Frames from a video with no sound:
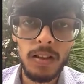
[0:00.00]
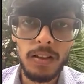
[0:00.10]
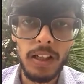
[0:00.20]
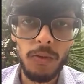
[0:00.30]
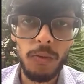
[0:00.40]

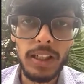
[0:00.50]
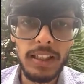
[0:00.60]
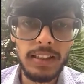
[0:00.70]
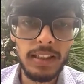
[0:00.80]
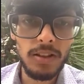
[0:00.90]
They are
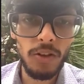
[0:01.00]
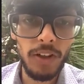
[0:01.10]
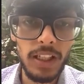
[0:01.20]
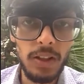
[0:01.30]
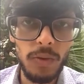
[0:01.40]
witnesses of
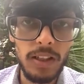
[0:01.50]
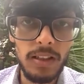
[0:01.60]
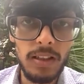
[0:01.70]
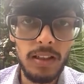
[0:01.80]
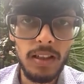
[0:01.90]
any
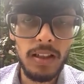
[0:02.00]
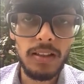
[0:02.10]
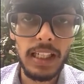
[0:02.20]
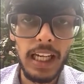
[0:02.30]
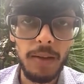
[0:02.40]
event
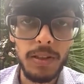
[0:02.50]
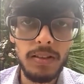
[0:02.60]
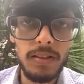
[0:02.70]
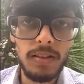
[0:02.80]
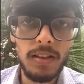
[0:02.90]
that
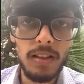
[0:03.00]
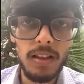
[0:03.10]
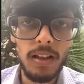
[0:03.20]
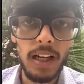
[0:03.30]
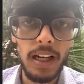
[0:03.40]
happens,
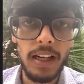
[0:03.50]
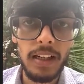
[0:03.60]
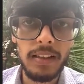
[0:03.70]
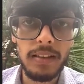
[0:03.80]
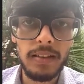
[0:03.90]

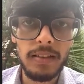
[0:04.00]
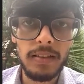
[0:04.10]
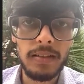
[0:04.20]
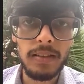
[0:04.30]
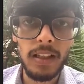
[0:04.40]

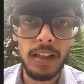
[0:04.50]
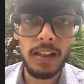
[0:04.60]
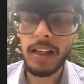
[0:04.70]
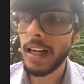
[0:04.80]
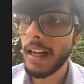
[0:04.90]
and
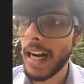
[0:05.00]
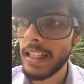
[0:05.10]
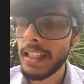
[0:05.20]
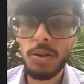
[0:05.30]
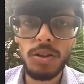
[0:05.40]
they
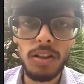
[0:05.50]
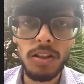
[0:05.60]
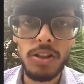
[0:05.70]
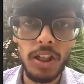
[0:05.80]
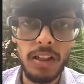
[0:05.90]
add it to
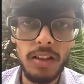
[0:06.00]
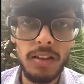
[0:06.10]
the chain